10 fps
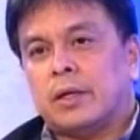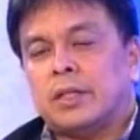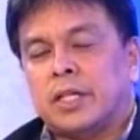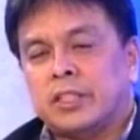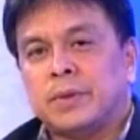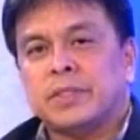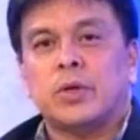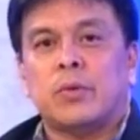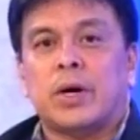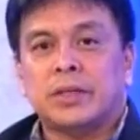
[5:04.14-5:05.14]
in as much
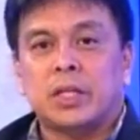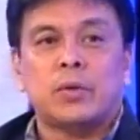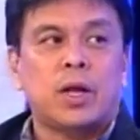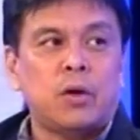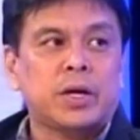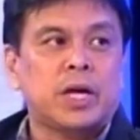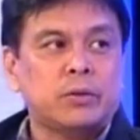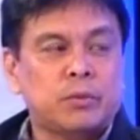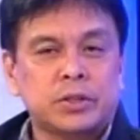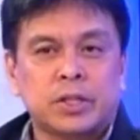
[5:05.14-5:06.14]
as we wanted to
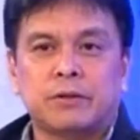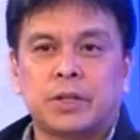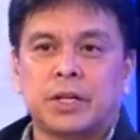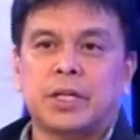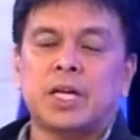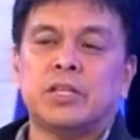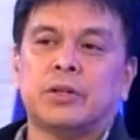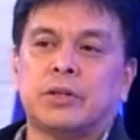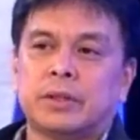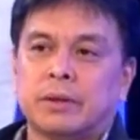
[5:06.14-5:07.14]
allocate water for
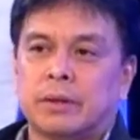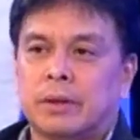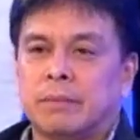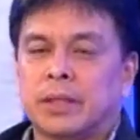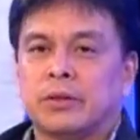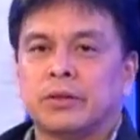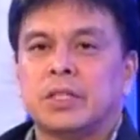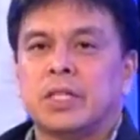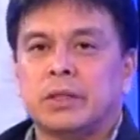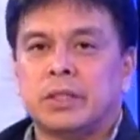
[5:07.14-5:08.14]
irrigation, but
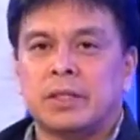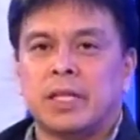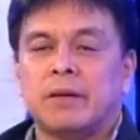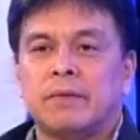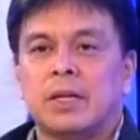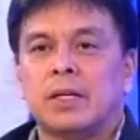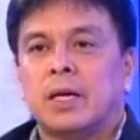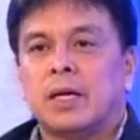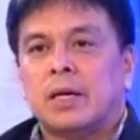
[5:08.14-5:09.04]
considering this level,